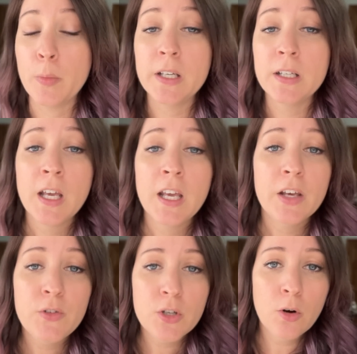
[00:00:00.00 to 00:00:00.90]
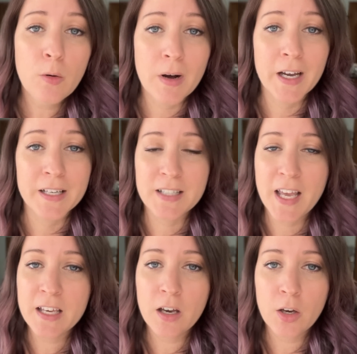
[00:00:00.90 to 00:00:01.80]
But if you don't mind,
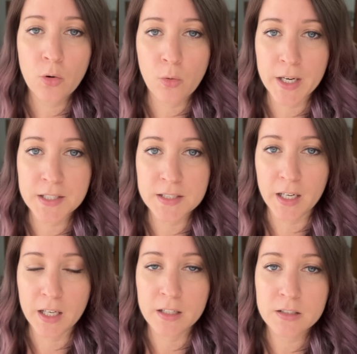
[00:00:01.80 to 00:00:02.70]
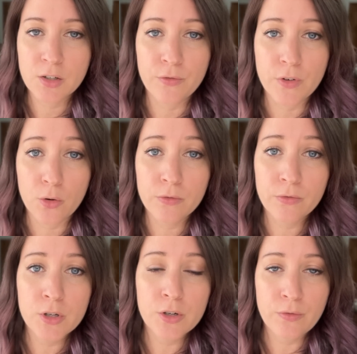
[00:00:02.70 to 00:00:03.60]
take a quick second to vote
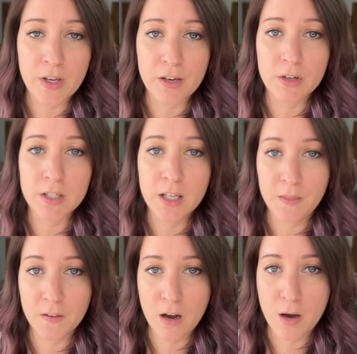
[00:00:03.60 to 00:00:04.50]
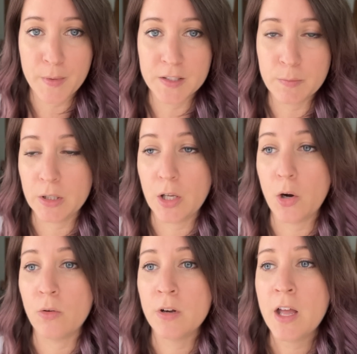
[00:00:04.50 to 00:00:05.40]
for your favorite in the comments
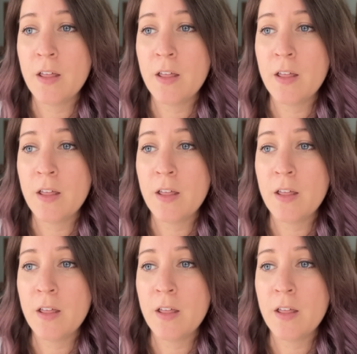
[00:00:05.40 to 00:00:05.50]
below.